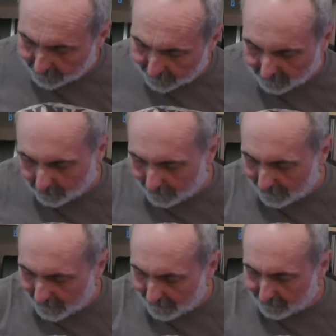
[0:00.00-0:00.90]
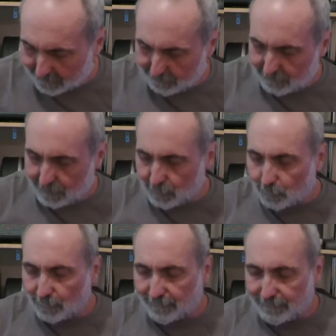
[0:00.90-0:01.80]
a little bit and
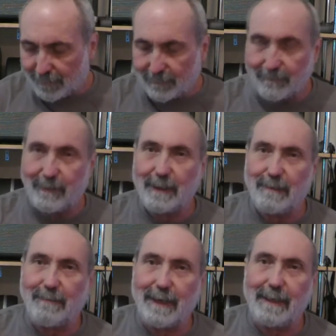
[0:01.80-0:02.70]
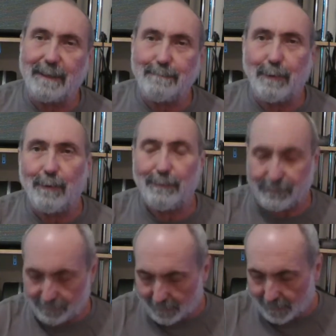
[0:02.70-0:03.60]
cure the very, very crackly
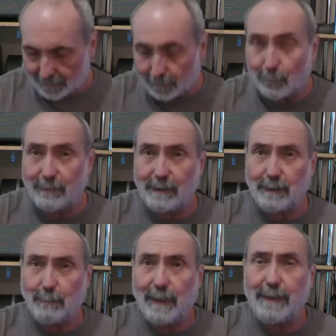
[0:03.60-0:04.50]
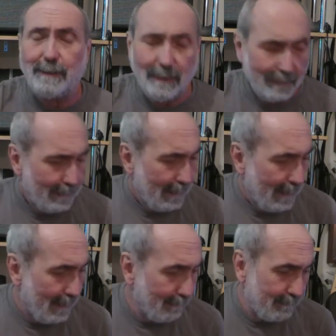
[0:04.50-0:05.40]
pots and the noisy switch.
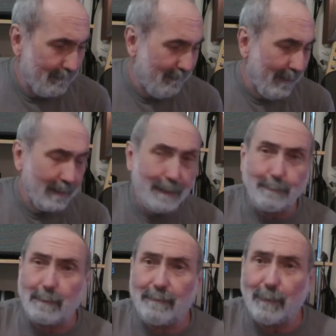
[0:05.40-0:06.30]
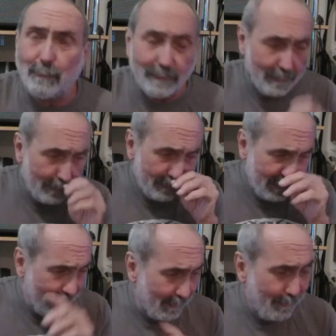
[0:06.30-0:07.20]
Fairly typical of old guitars.
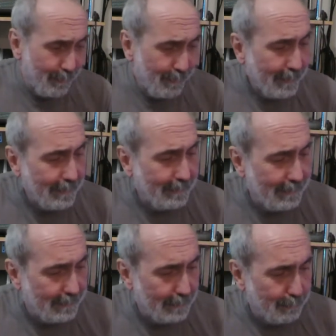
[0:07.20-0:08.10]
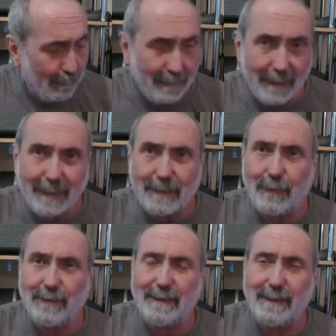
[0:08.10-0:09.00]
Now I think this is probably late
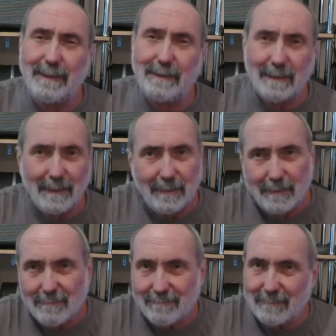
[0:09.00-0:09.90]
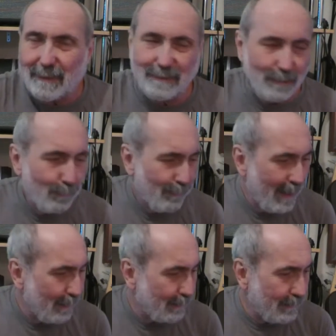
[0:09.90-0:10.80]
90s,
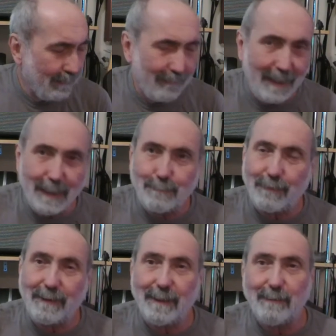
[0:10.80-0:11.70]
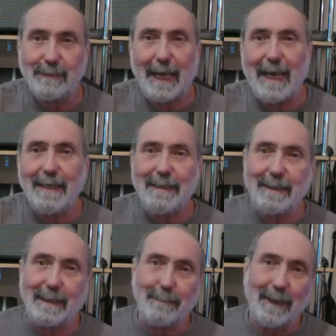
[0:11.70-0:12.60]
2000s. If anybody knows
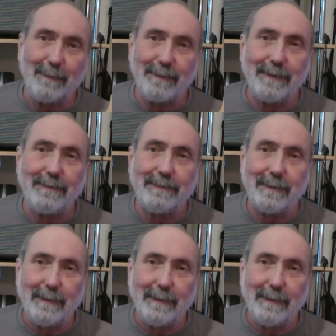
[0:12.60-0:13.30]
anything about these,